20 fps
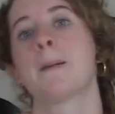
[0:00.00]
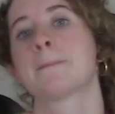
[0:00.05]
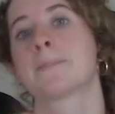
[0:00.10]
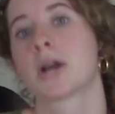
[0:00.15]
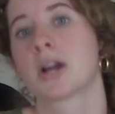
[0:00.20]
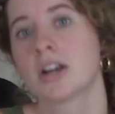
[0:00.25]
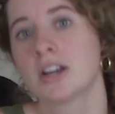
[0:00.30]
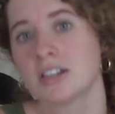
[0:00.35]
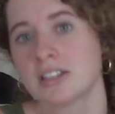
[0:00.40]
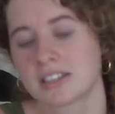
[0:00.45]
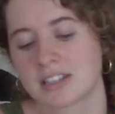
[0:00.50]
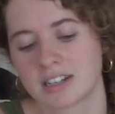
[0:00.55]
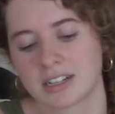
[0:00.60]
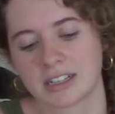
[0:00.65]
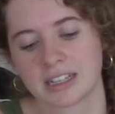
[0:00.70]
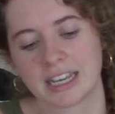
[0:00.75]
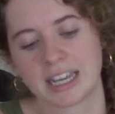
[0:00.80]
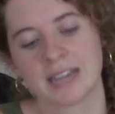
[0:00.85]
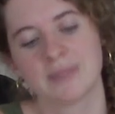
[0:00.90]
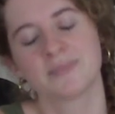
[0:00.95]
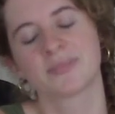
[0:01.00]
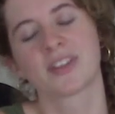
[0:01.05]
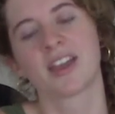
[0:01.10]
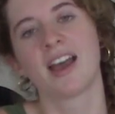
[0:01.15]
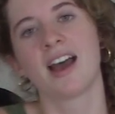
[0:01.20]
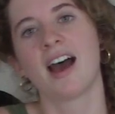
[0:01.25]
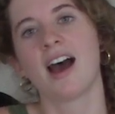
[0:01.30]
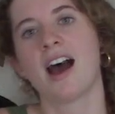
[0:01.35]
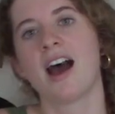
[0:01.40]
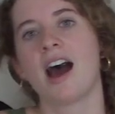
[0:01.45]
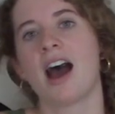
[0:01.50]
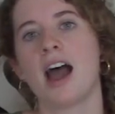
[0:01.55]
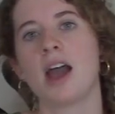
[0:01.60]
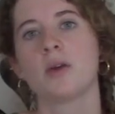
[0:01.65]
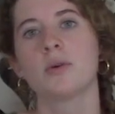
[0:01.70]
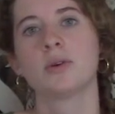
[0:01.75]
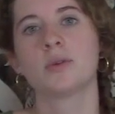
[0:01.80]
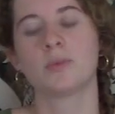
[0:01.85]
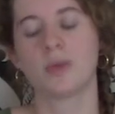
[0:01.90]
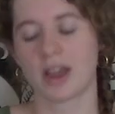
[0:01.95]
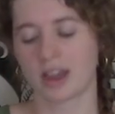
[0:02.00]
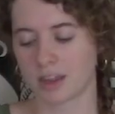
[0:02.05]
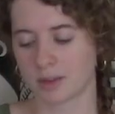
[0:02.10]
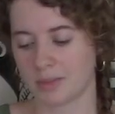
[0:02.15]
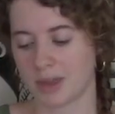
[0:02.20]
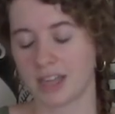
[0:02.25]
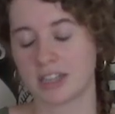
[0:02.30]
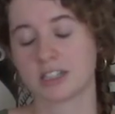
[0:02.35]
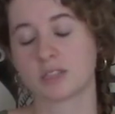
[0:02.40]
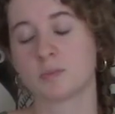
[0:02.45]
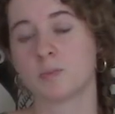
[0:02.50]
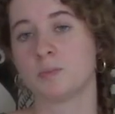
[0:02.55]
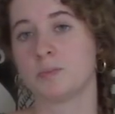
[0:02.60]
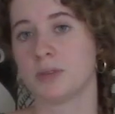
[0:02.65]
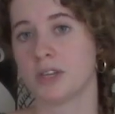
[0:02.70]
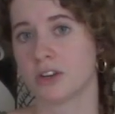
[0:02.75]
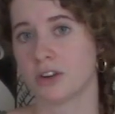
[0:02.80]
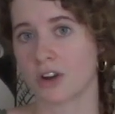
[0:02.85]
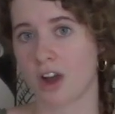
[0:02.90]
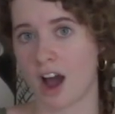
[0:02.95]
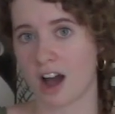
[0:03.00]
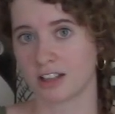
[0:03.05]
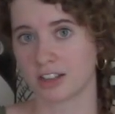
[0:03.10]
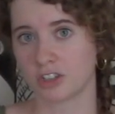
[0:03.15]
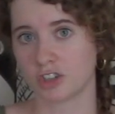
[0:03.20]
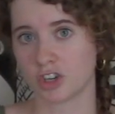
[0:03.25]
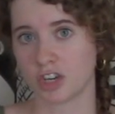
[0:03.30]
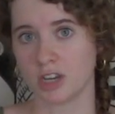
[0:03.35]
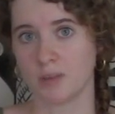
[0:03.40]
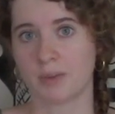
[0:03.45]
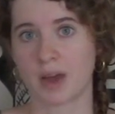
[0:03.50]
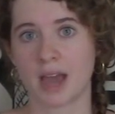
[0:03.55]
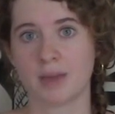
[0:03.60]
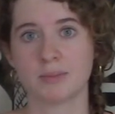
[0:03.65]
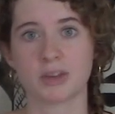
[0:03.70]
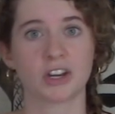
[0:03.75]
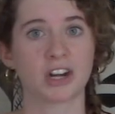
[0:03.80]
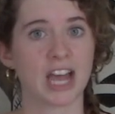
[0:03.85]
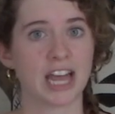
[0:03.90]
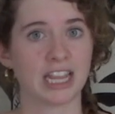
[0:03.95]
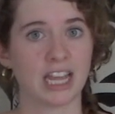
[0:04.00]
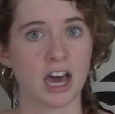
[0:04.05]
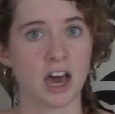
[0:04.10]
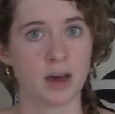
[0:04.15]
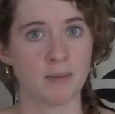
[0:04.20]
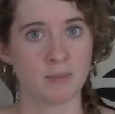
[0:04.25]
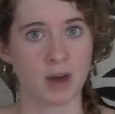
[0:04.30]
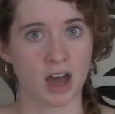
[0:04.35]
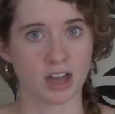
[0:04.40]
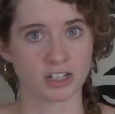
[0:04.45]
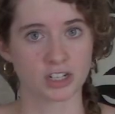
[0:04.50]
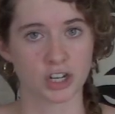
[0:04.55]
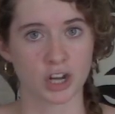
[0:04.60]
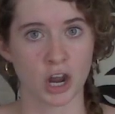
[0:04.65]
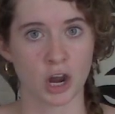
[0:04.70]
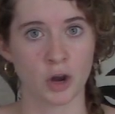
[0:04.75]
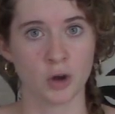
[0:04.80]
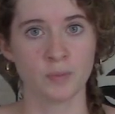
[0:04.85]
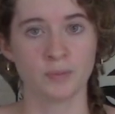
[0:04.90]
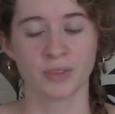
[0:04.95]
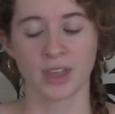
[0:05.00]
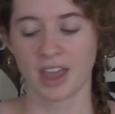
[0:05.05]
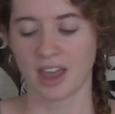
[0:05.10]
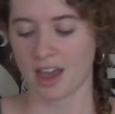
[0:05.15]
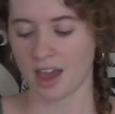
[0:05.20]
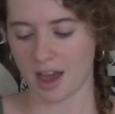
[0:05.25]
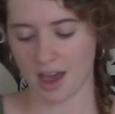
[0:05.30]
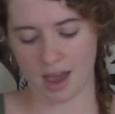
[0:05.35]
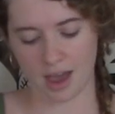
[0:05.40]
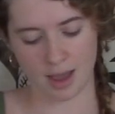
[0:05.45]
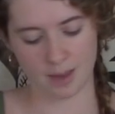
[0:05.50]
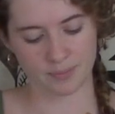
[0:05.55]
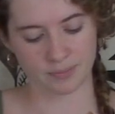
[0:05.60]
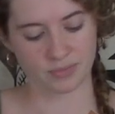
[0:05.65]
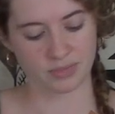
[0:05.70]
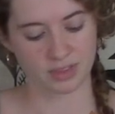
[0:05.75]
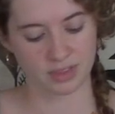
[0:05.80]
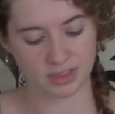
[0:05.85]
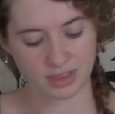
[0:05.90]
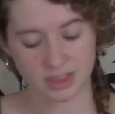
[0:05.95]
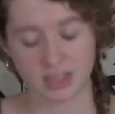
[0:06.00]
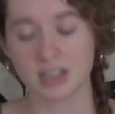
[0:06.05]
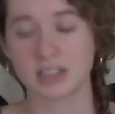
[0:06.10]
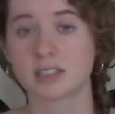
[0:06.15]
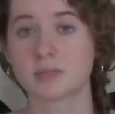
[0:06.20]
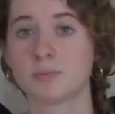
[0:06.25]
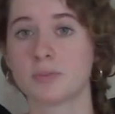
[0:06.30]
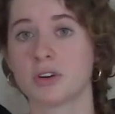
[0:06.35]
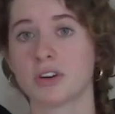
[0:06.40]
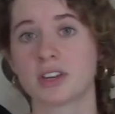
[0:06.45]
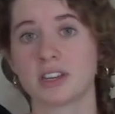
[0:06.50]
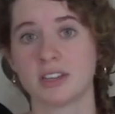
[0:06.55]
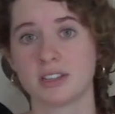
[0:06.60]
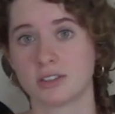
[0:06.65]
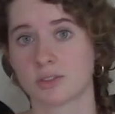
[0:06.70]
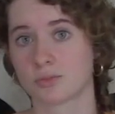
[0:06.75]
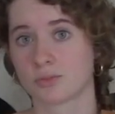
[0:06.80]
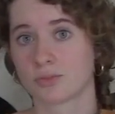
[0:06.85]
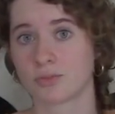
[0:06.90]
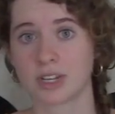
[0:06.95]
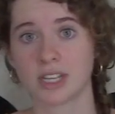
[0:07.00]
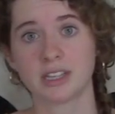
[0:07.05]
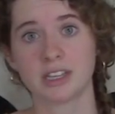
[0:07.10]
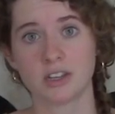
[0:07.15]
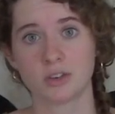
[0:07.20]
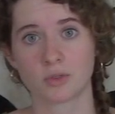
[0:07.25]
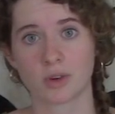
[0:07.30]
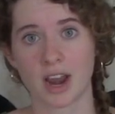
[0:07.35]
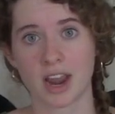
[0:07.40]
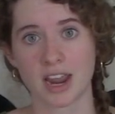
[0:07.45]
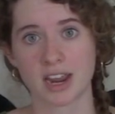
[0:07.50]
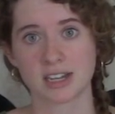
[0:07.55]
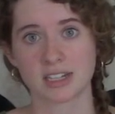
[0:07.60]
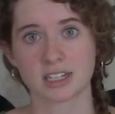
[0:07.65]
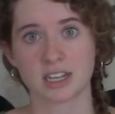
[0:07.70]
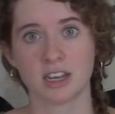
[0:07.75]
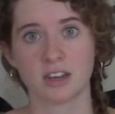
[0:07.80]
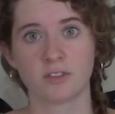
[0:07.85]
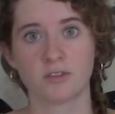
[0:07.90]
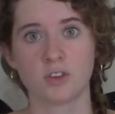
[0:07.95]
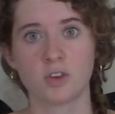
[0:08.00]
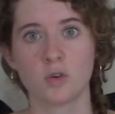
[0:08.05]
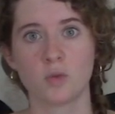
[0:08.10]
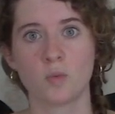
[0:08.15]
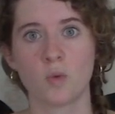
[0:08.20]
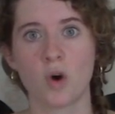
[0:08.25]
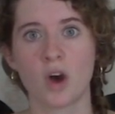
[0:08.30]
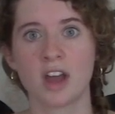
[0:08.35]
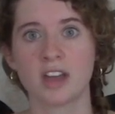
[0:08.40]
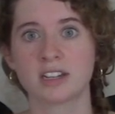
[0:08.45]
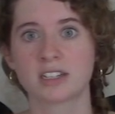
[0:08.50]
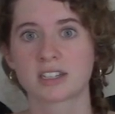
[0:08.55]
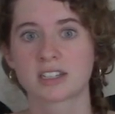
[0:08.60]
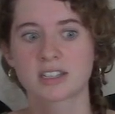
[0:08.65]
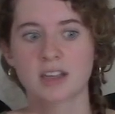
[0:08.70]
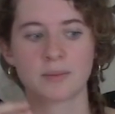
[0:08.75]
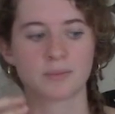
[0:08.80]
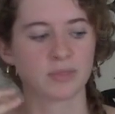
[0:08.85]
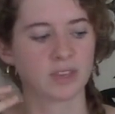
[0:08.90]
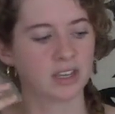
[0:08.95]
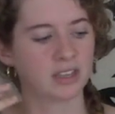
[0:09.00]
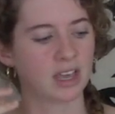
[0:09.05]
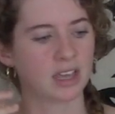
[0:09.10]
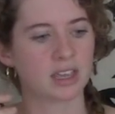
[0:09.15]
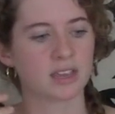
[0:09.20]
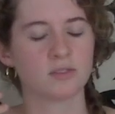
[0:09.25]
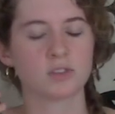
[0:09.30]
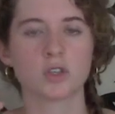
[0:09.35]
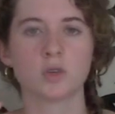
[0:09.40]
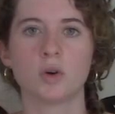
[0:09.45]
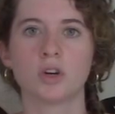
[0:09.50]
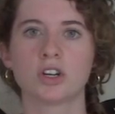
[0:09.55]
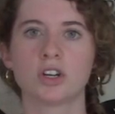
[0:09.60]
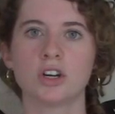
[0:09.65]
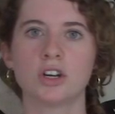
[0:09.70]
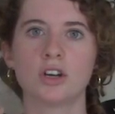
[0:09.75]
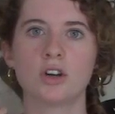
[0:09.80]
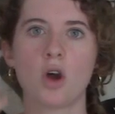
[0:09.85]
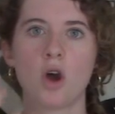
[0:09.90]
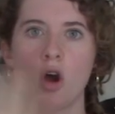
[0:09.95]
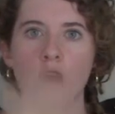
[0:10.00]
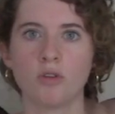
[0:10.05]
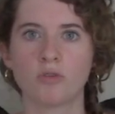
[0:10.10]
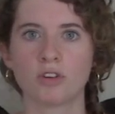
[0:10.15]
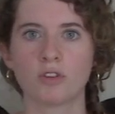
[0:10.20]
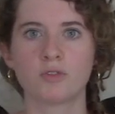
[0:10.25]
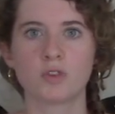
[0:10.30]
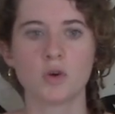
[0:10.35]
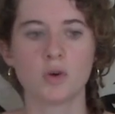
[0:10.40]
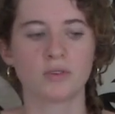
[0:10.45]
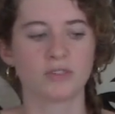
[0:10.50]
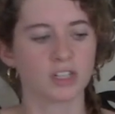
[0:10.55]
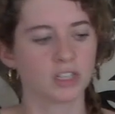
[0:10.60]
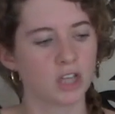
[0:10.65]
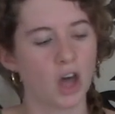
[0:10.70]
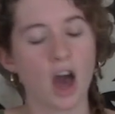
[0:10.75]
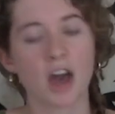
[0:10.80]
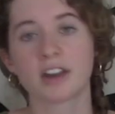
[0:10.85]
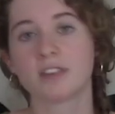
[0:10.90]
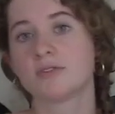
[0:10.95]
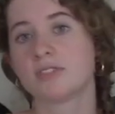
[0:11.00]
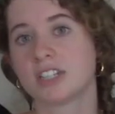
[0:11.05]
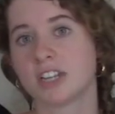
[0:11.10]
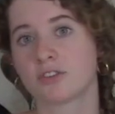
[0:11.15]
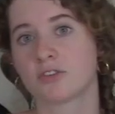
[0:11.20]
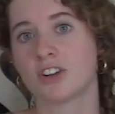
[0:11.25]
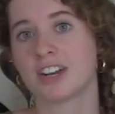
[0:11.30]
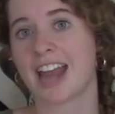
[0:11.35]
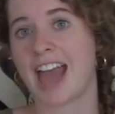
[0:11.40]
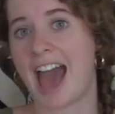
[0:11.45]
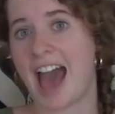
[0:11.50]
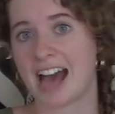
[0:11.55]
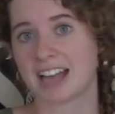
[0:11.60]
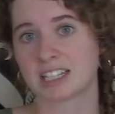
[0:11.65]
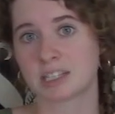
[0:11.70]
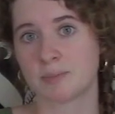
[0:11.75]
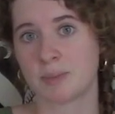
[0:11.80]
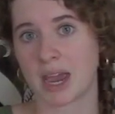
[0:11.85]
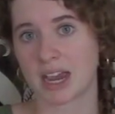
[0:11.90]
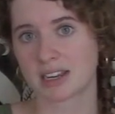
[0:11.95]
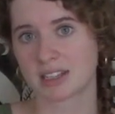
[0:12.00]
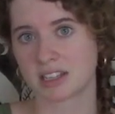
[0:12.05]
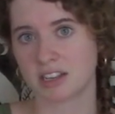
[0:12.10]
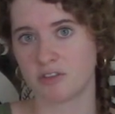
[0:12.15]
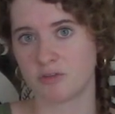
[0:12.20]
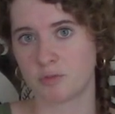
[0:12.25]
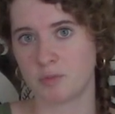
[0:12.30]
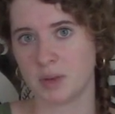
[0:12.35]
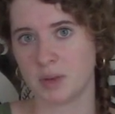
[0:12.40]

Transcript: Personally, I would recommend Beerology by Mirella Amato. This book is really great if you want something that gives you a good overview of a lot of different aspects of